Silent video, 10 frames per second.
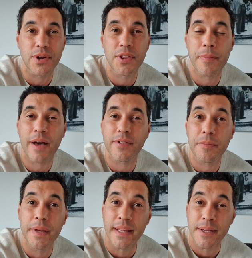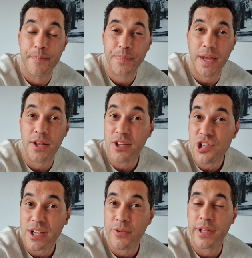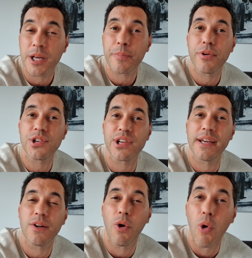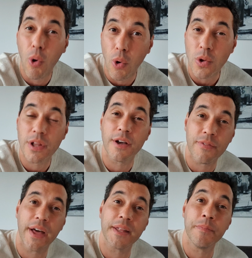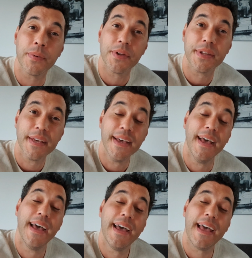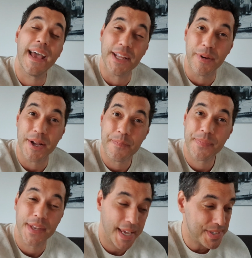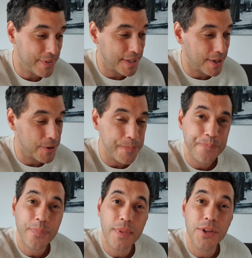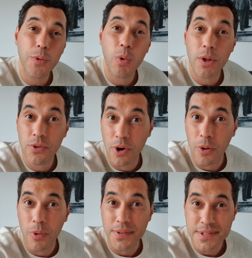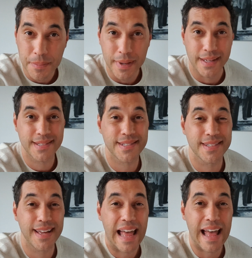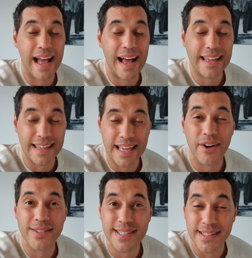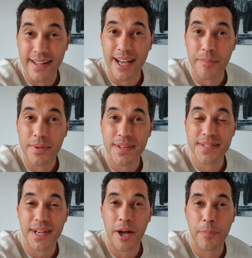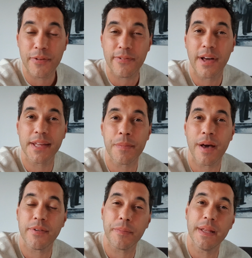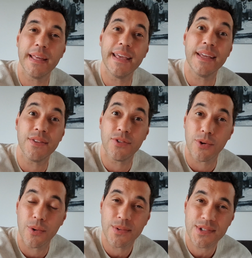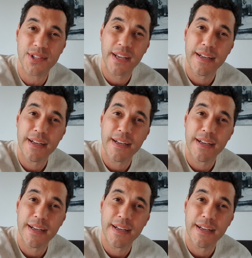on the Mavic Mini. And I genuinely appreciate all of that input. Anyway, the next video you will not want to miss. I can guarantee that, because I'll be flying the Mavic Mini indoors